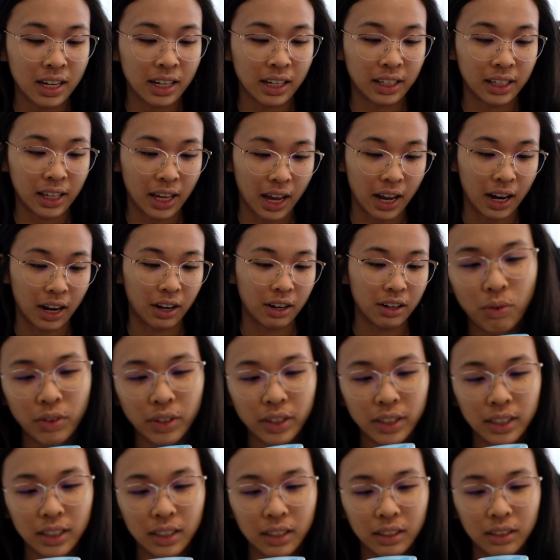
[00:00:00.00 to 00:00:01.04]
care. Over
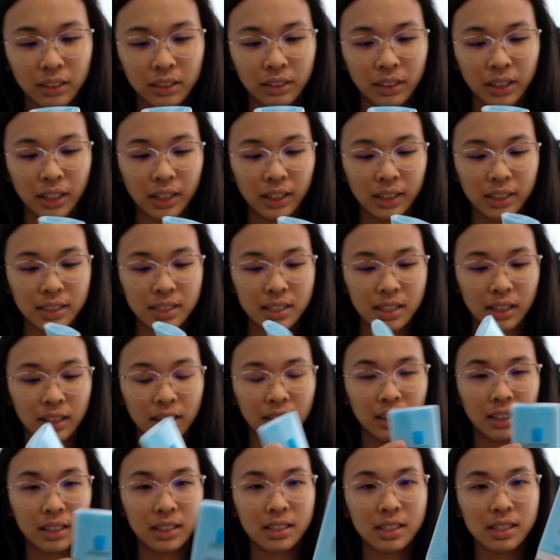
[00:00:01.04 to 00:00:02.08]
here it's
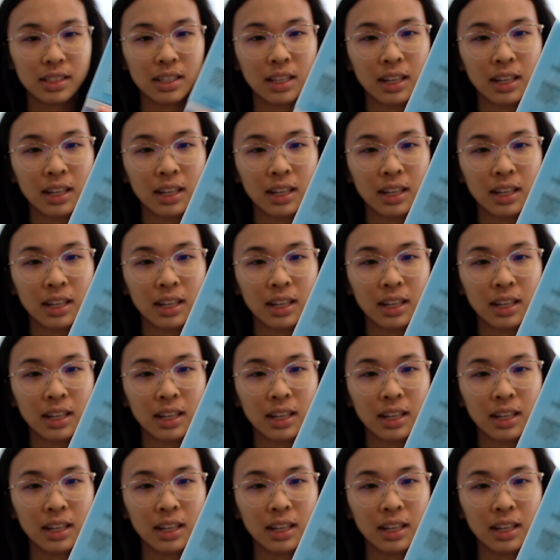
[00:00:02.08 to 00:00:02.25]
this,